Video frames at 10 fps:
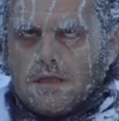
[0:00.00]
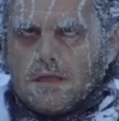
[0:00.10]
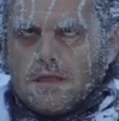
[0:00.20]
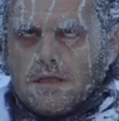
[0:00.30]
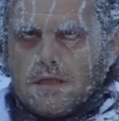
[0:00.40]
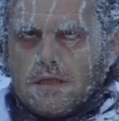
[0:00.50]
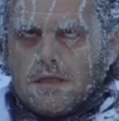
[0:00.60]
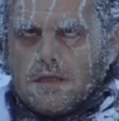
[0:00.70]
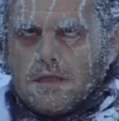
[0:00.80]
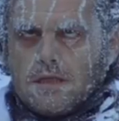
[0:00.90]

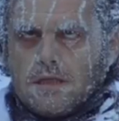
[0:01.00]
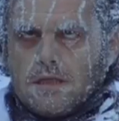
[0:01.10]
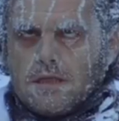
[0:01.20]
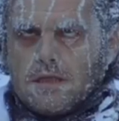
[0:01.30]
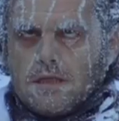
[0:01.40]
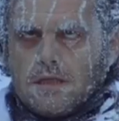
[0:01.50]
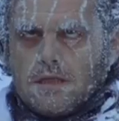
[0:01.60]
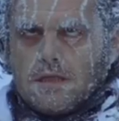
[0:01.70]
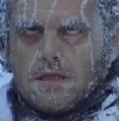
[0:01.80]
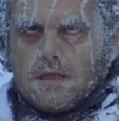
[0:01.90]

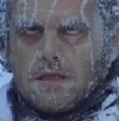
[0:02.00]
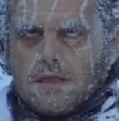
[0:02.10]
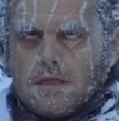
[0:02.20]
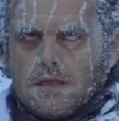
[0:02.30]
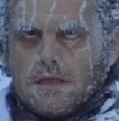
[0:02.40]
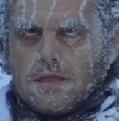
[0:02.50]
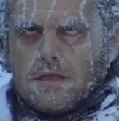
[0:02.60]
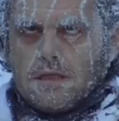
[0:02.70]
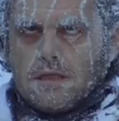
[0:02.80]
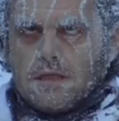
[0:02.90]

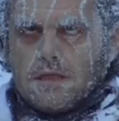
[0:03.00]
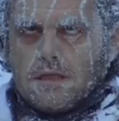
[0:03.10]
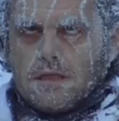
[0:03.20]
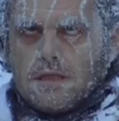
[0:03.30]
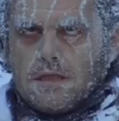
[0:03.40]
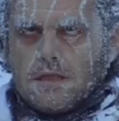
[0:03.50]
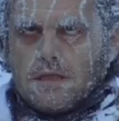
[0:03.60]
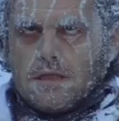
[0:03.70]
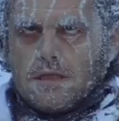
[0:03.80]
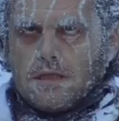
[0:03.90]

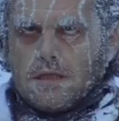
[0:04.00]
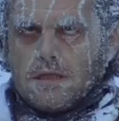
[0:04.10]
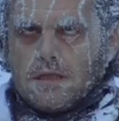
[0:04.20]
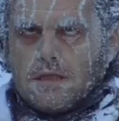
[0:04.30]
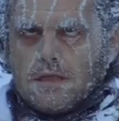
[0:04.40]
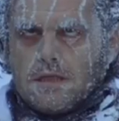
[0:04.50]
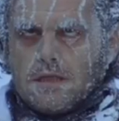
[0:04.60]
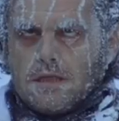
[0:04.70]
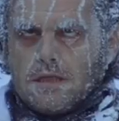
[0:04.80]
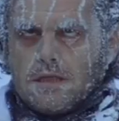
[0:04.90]

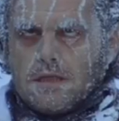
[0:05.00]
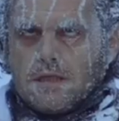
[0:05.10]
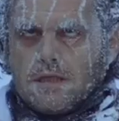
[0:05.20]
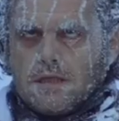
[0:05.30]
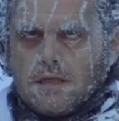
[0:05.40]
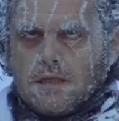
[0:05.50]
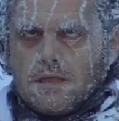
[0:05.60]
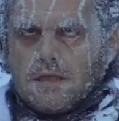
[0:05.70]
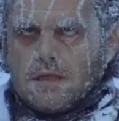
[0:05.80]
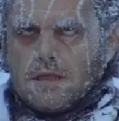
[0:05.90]

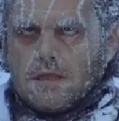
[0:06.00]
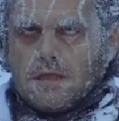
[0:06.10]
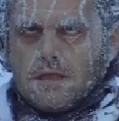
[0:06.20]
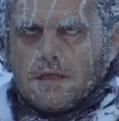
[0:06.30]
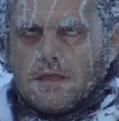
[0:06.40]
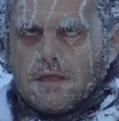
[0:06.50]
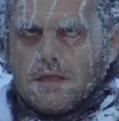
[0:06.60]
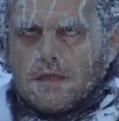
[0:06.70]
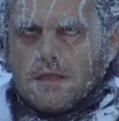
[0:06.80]
(not speaking)